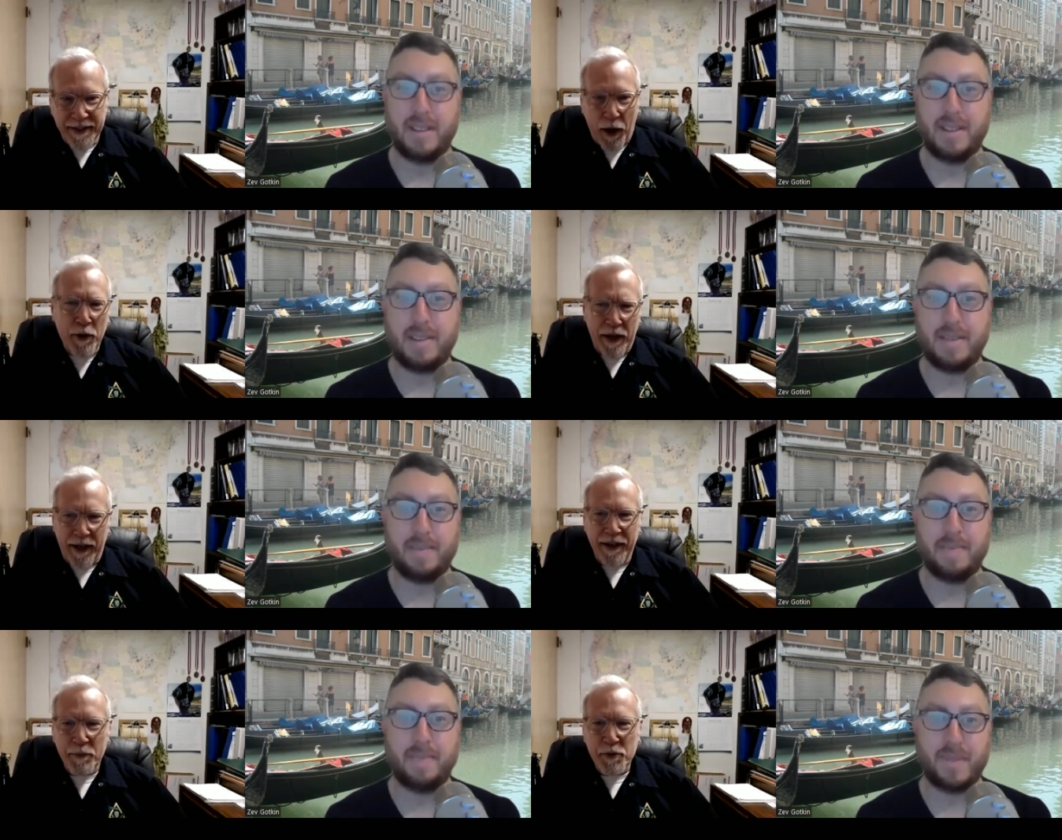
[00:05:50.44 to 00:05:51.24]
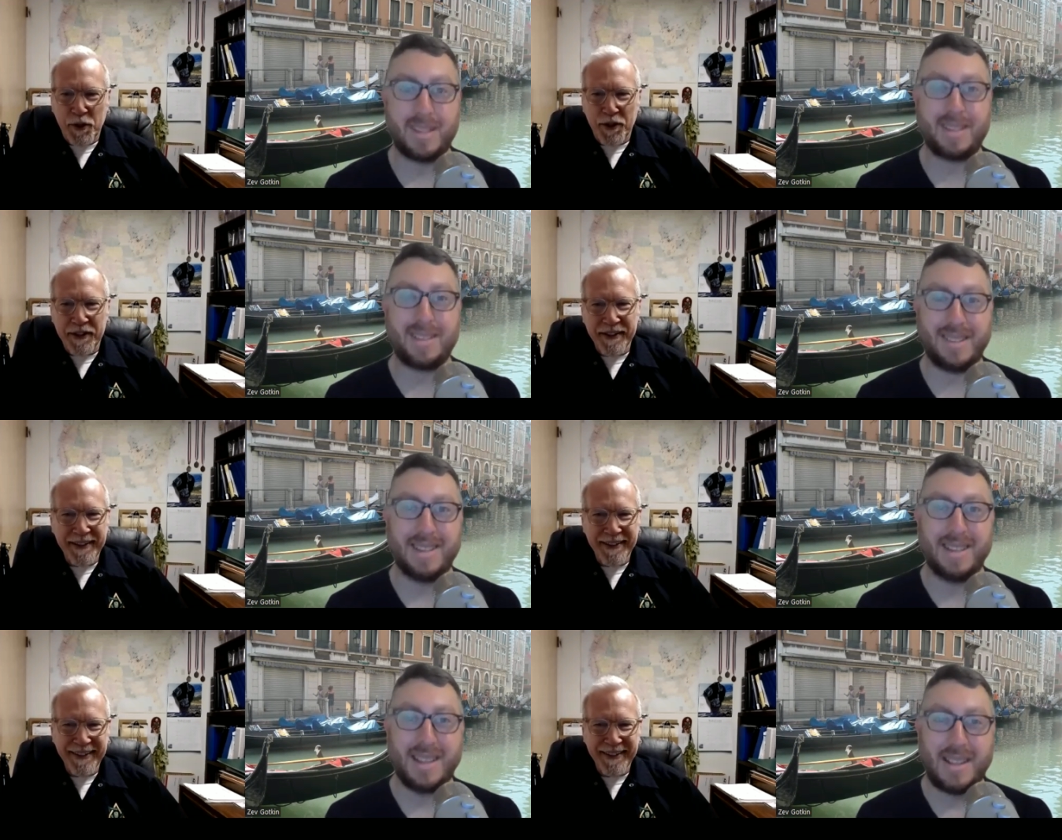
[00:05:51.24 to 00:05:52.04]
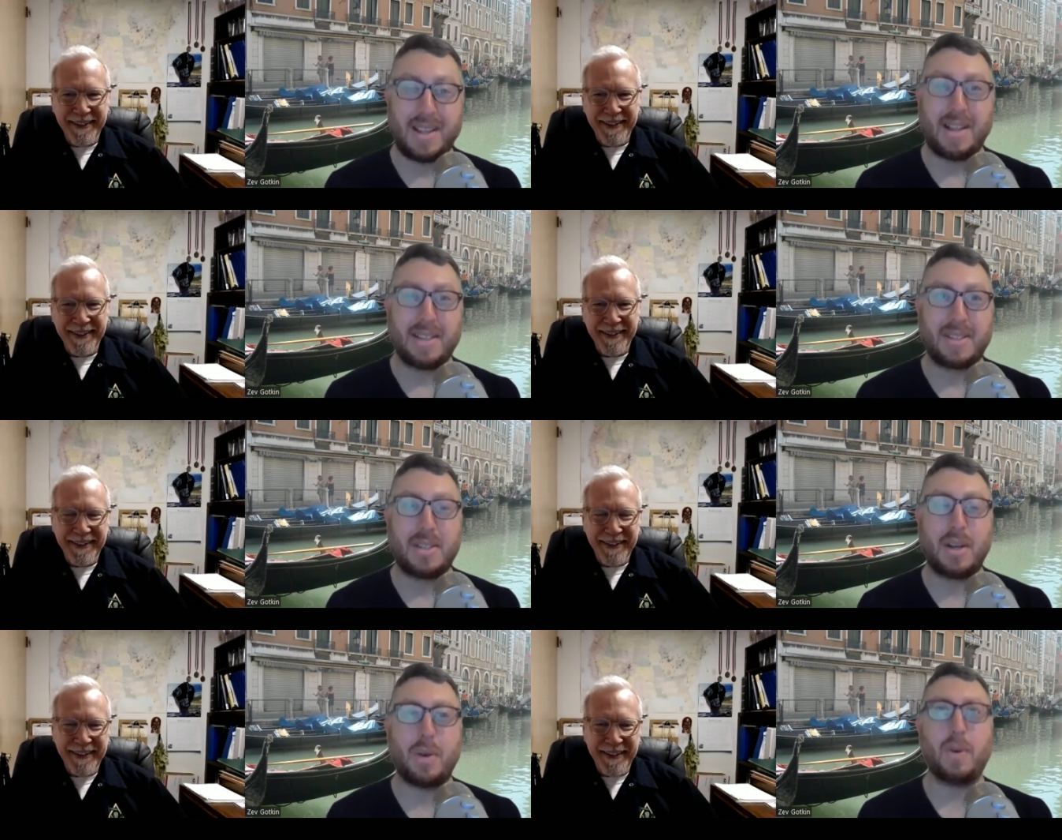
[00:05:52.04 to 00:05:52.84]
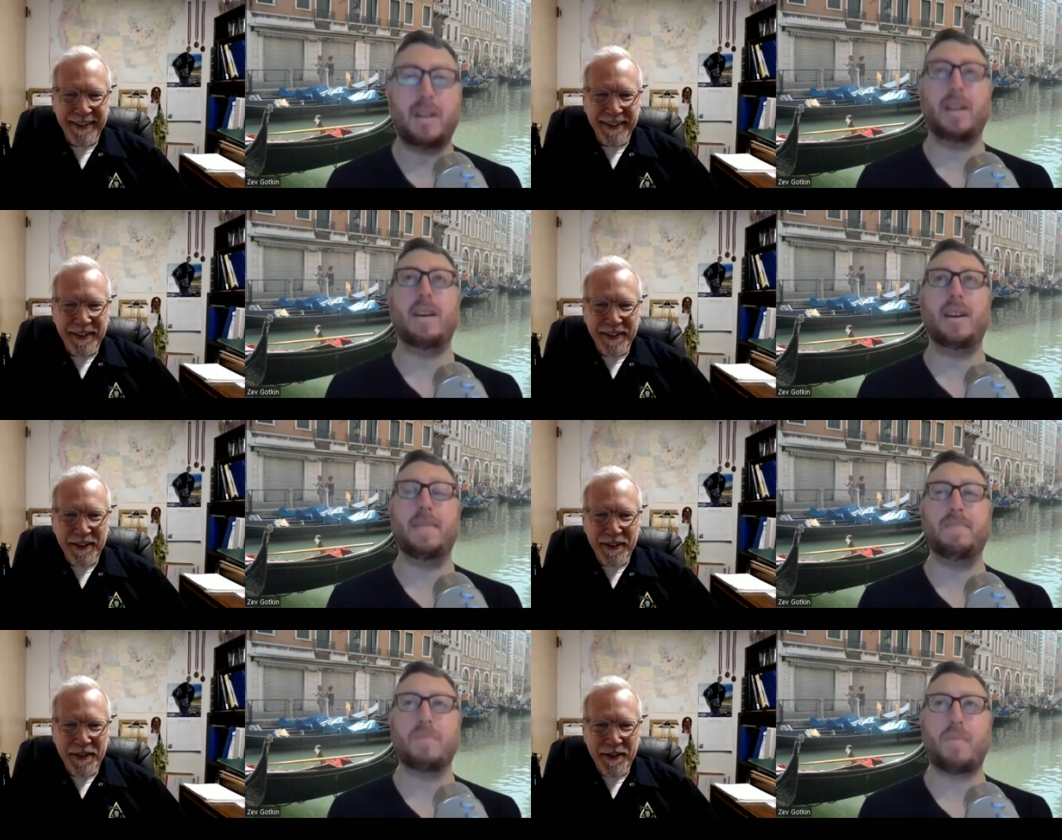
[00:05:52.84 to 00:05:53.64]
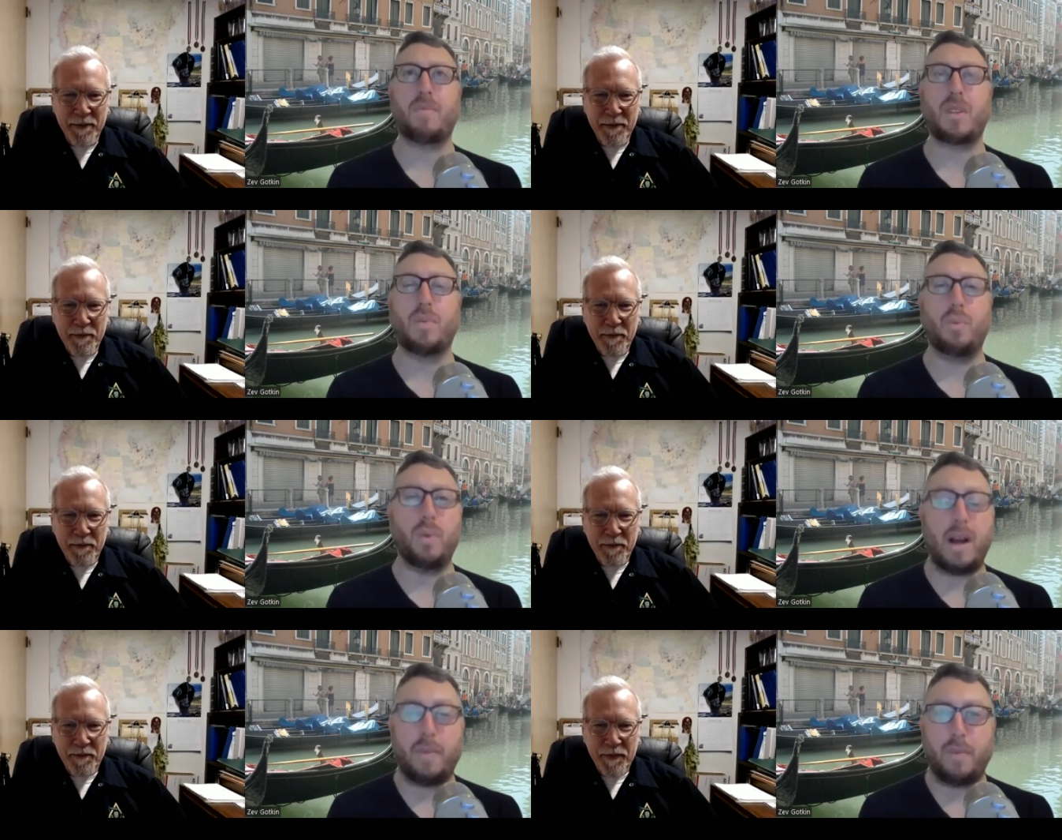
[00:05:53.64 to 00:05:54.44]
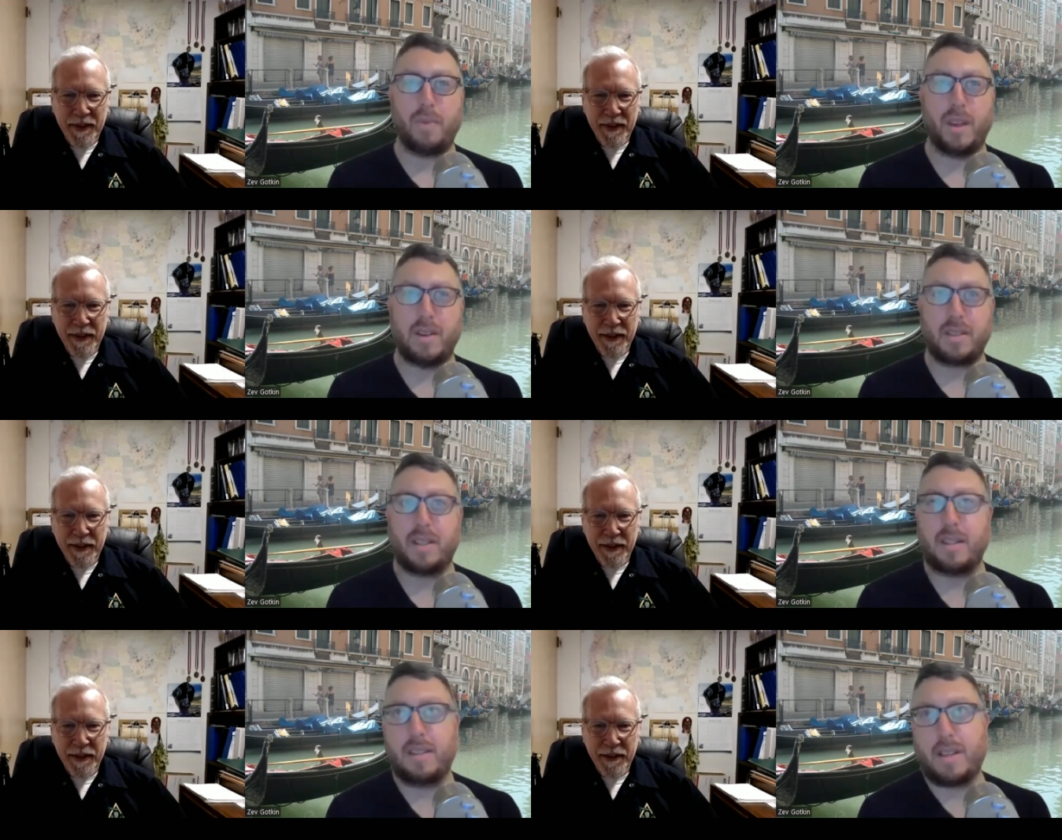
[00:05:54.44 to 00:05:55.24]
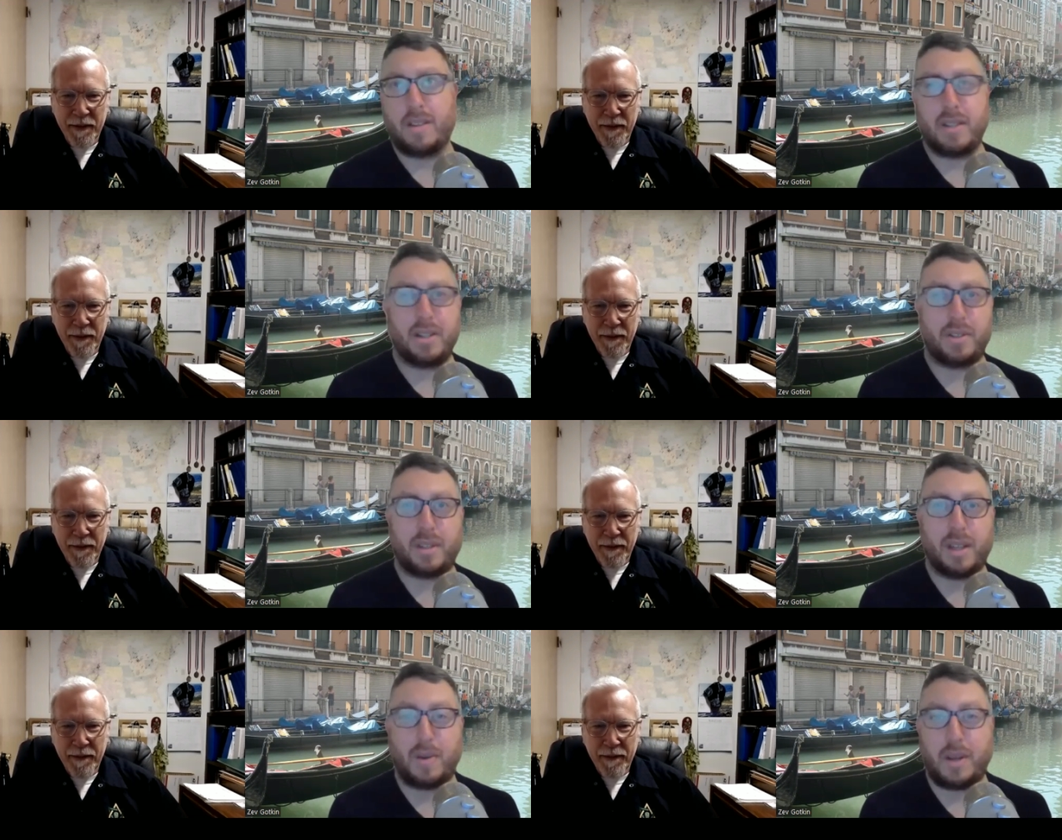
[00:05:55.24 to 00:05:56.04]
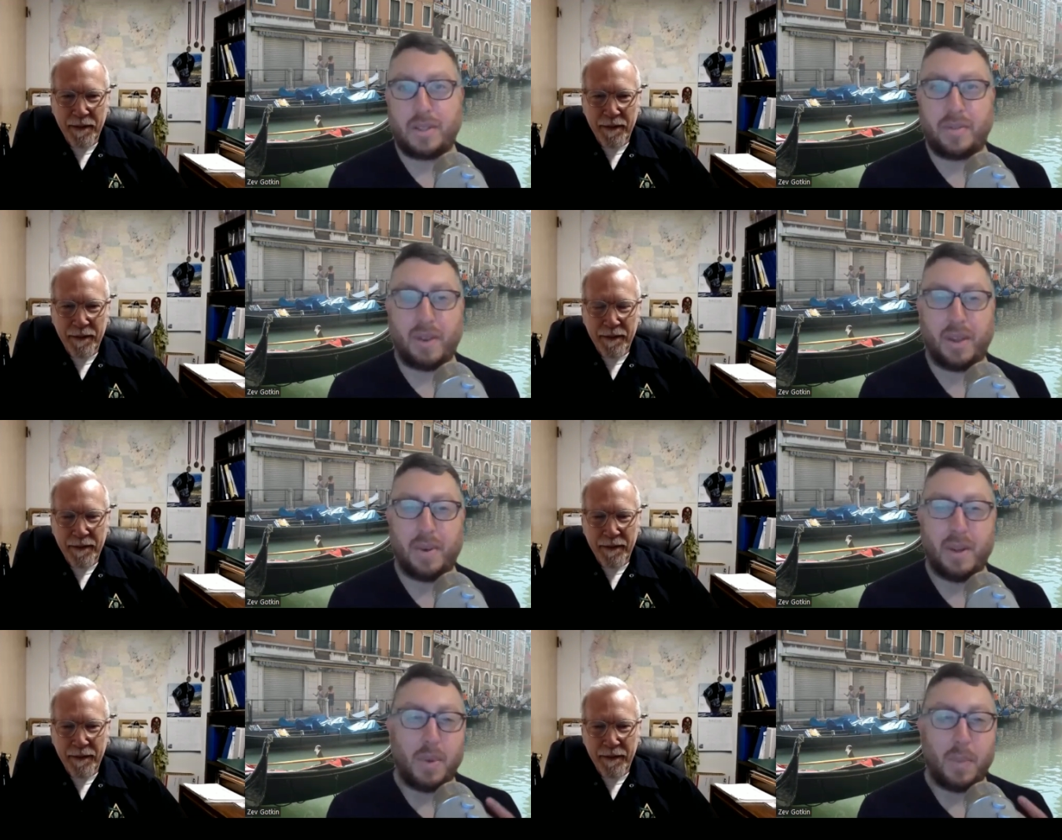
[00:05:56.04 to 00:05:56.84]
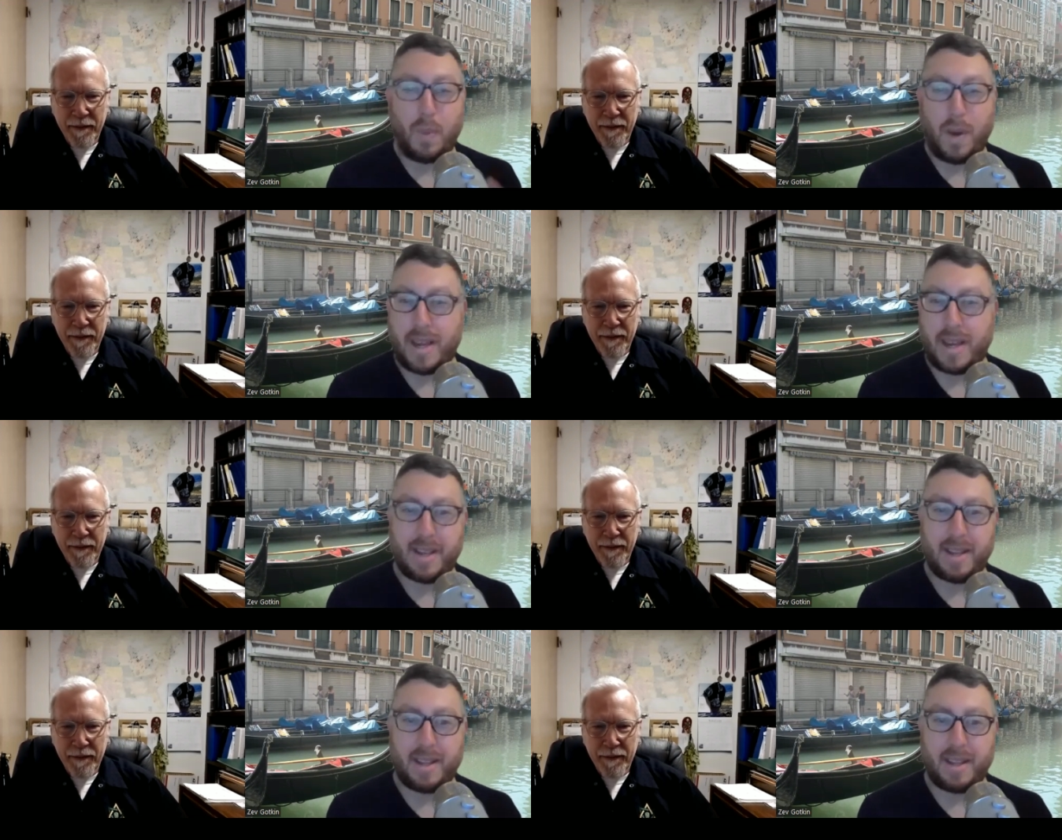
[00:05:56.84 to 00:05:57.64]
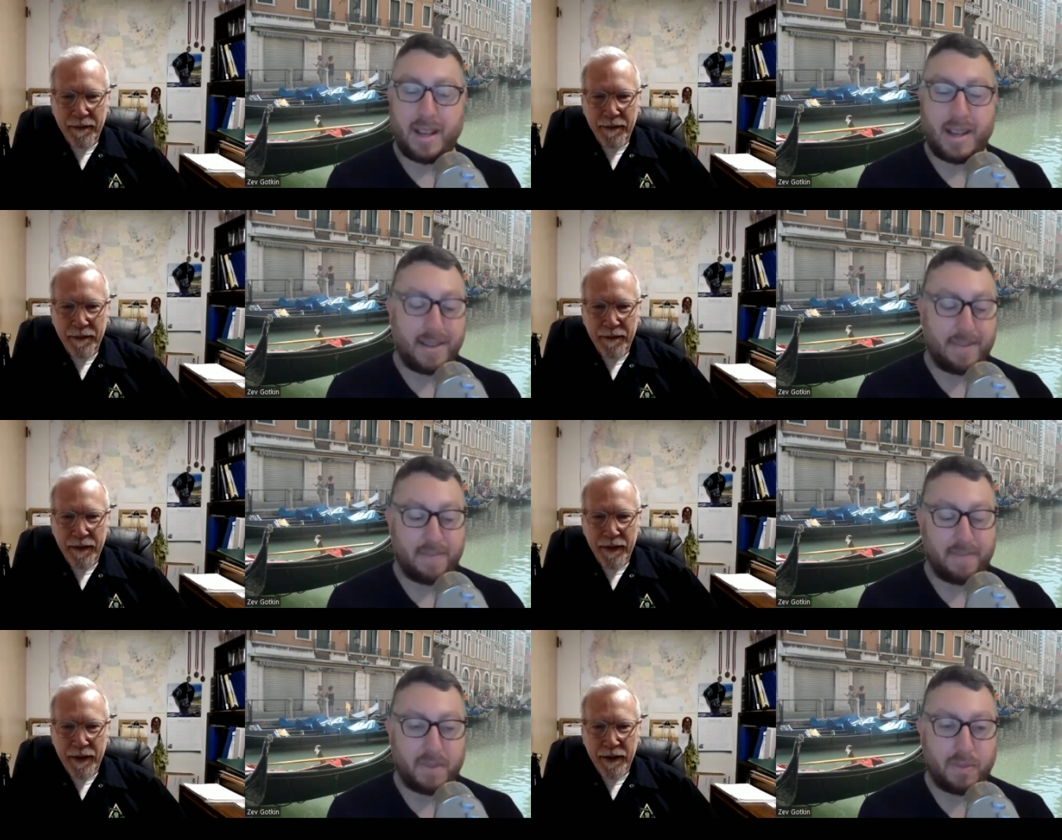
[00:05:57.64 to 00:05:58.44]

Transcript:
Speaker 1: Yeah, oh, um, yeah, I'm sure.
Speaker 2: So, um. Here's here's an interesting question for you. What um